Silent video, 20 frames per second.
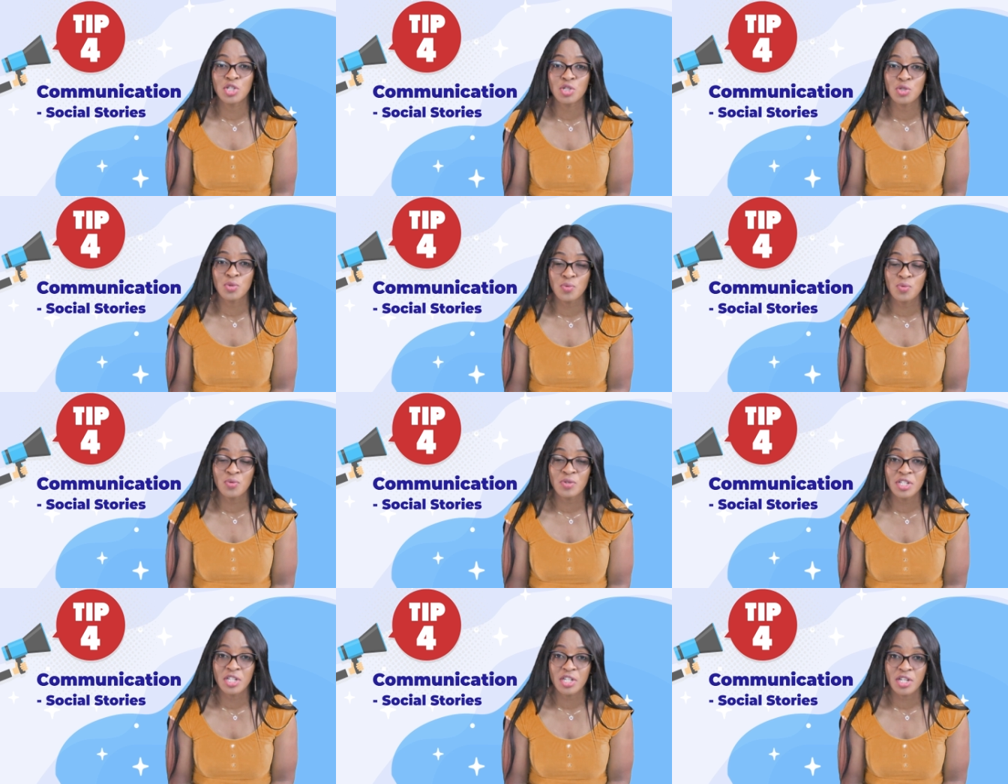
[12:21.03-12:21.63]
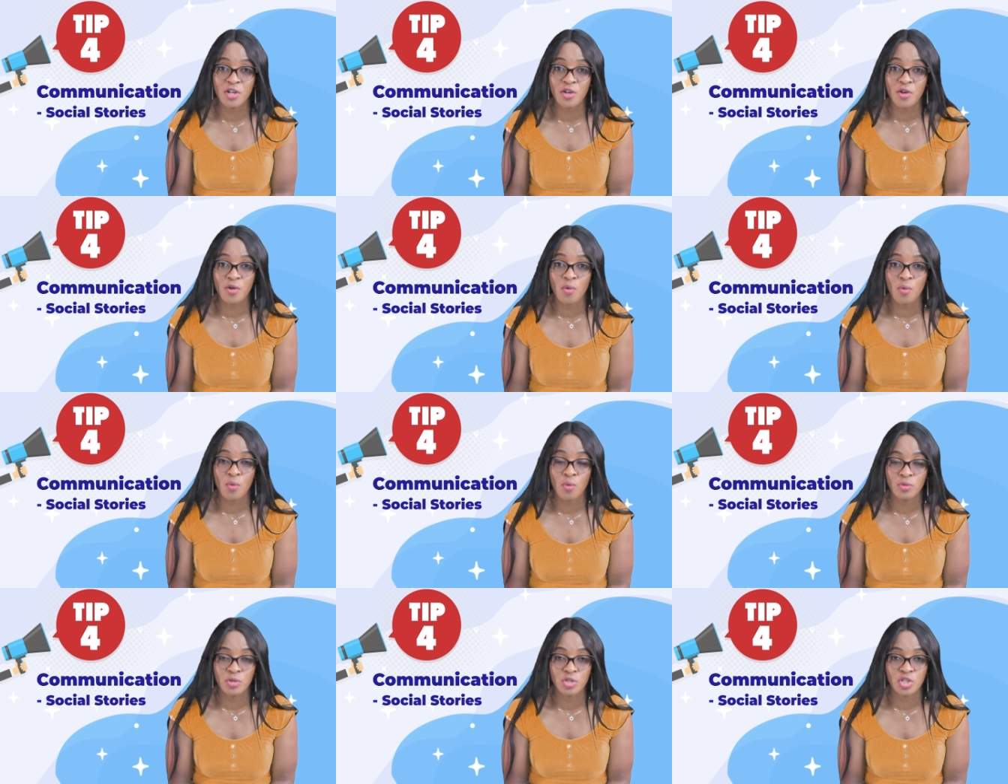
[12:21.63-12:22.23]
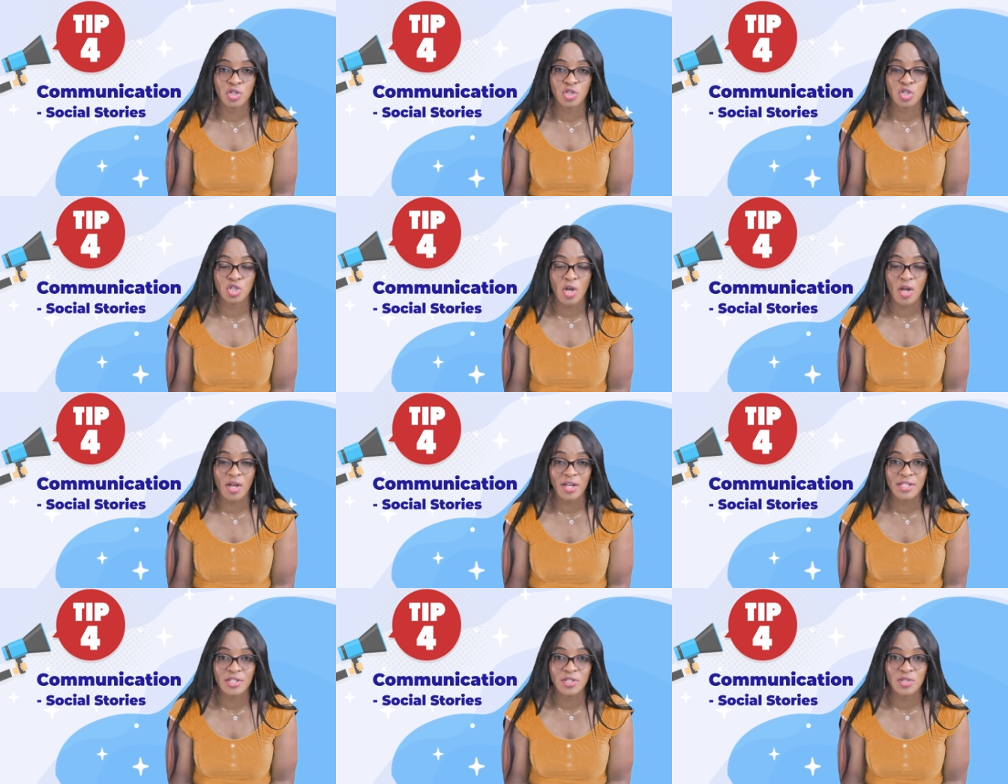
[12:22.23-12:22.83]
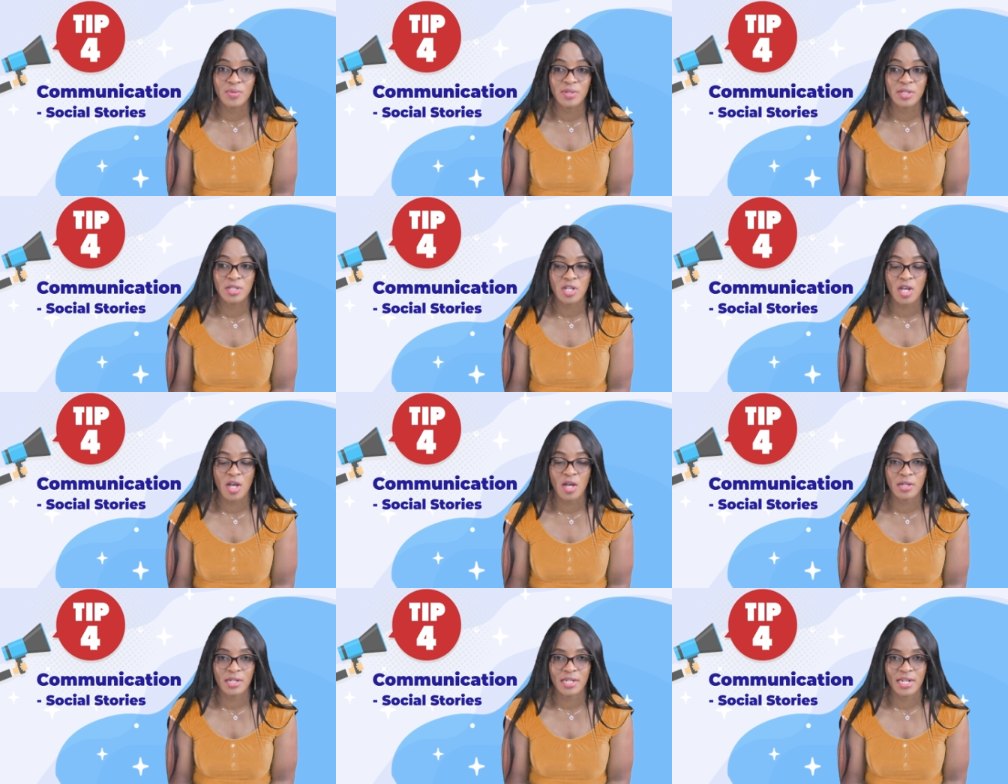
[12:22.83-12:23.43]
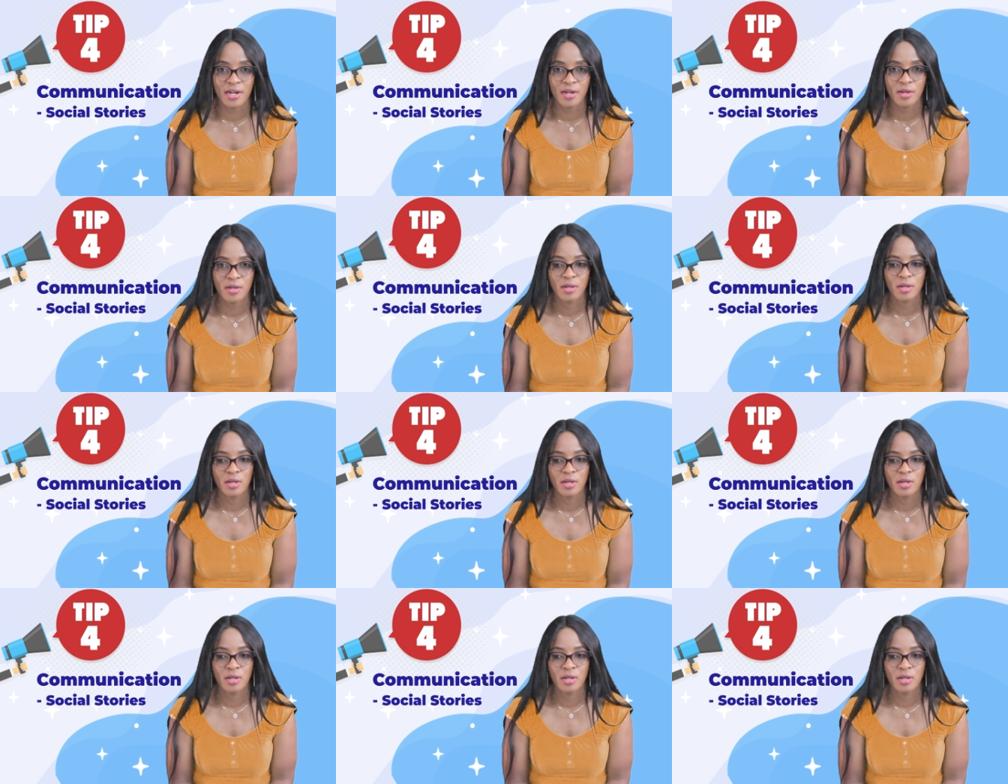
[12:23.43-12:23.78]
2-year-old, you're talking to a toddler?